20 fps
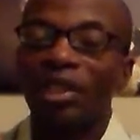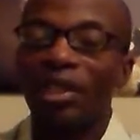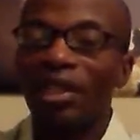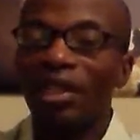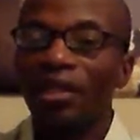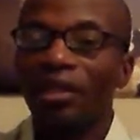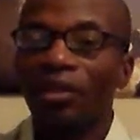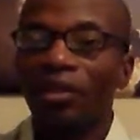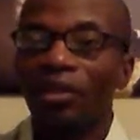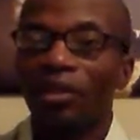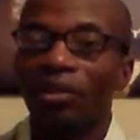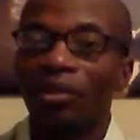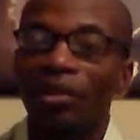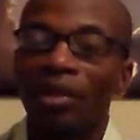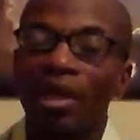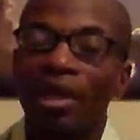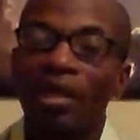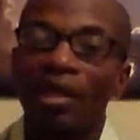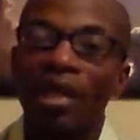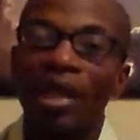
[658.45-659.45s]
leading you,
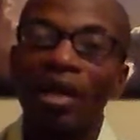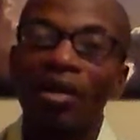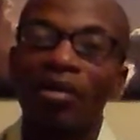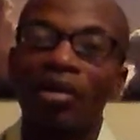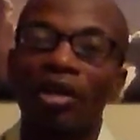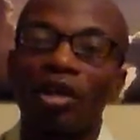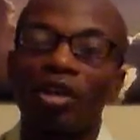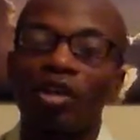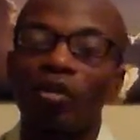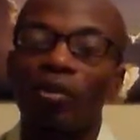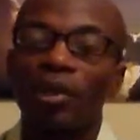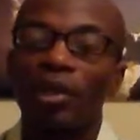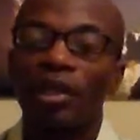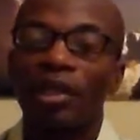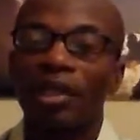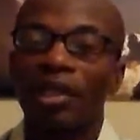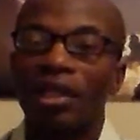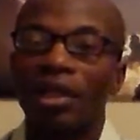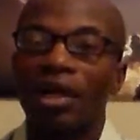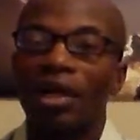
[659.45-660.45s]
now we're going to
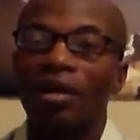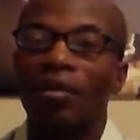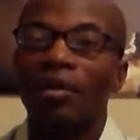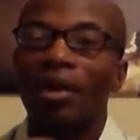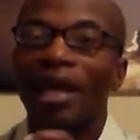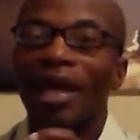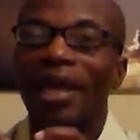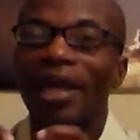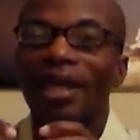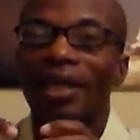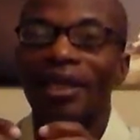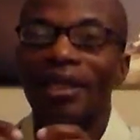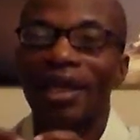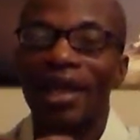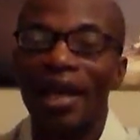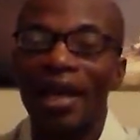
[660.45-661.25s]
become a